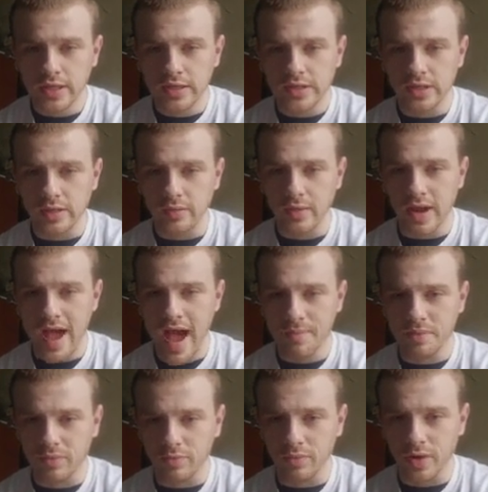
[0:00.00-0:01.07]
So what
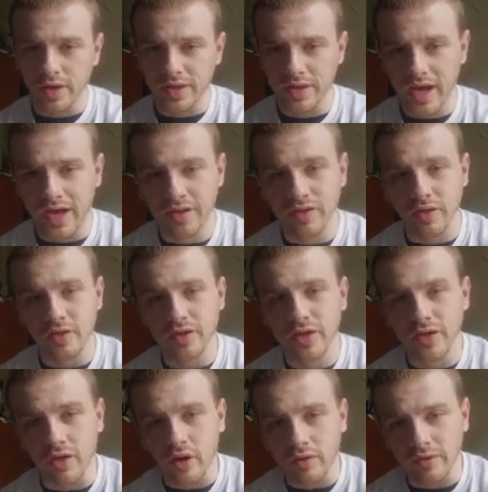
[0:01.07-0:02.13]
happened was I started
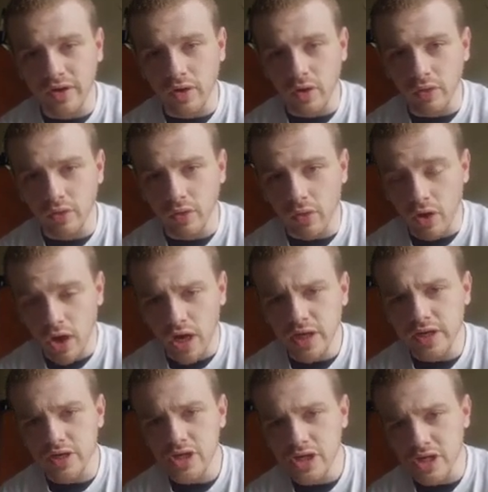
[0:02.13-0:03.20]
starving on
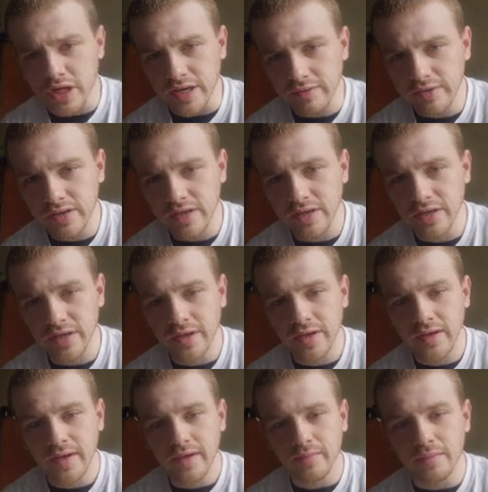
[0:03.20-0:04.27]
long shifts
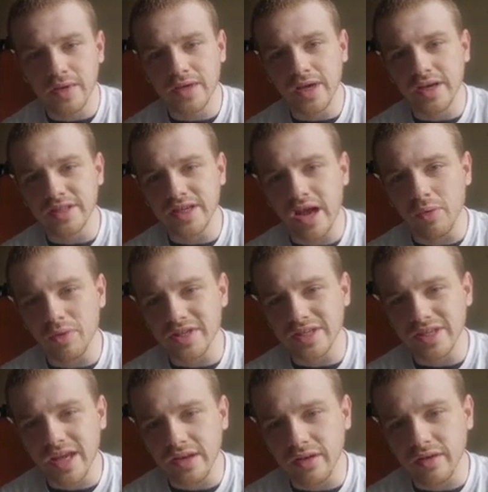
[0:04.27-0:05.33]
because I wasn't
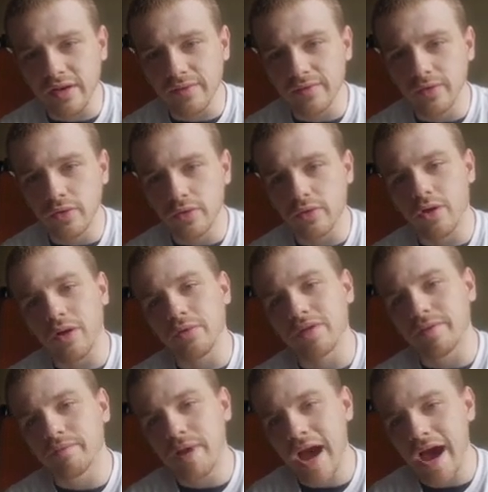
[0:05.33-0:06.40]
getting enough food, or I
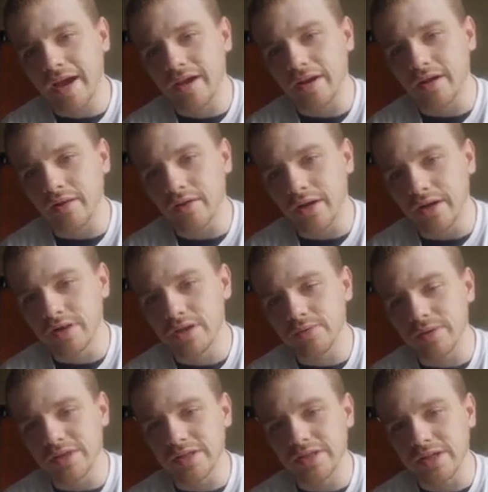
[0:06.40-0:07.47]
wasn't packing a lunch,
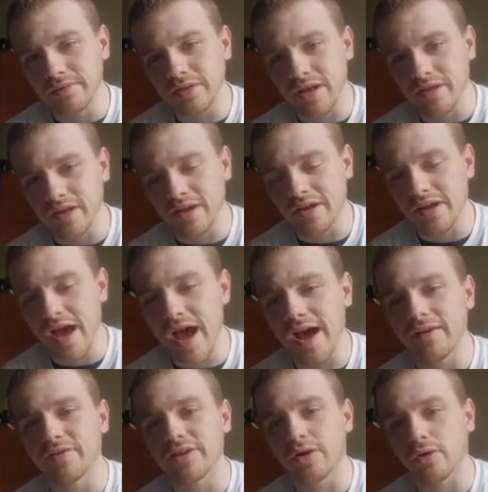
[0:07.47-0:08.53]
because sometimes I didn't
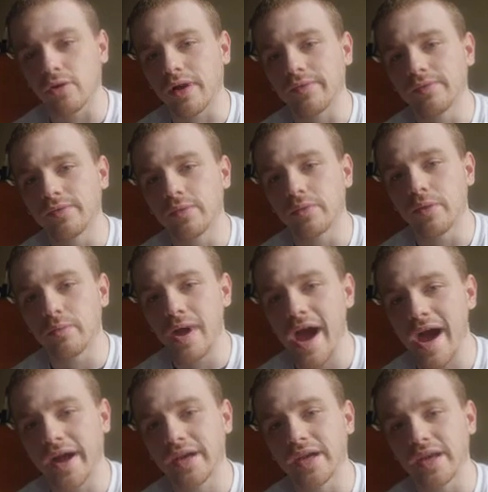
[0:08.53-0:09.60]
have 0-gram food to
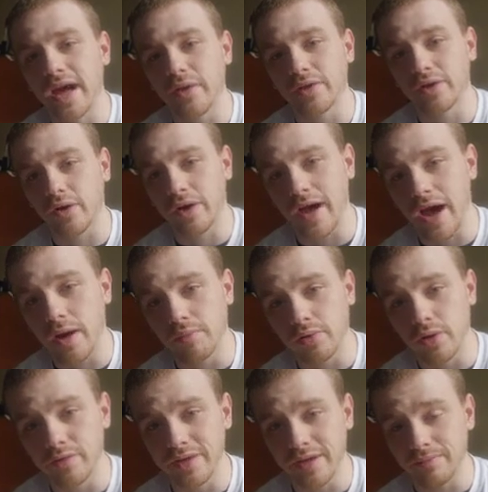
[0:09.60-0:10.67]
pack, and I was already out of
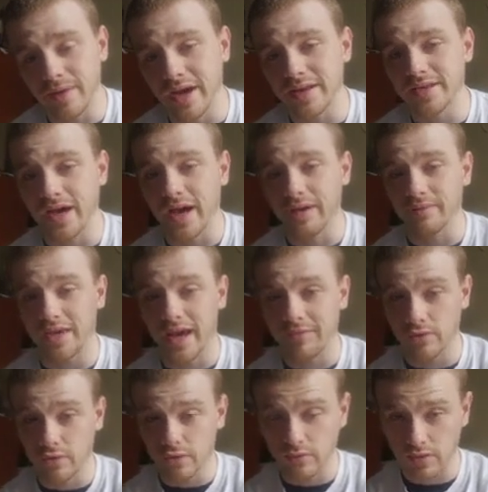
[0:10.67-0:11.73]
protein by the time the
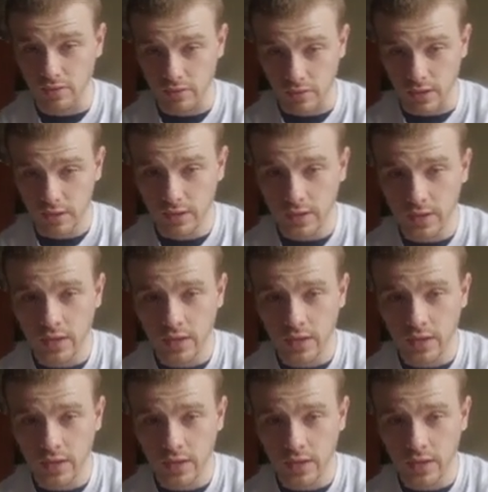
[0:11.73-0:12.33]
afternoon struck,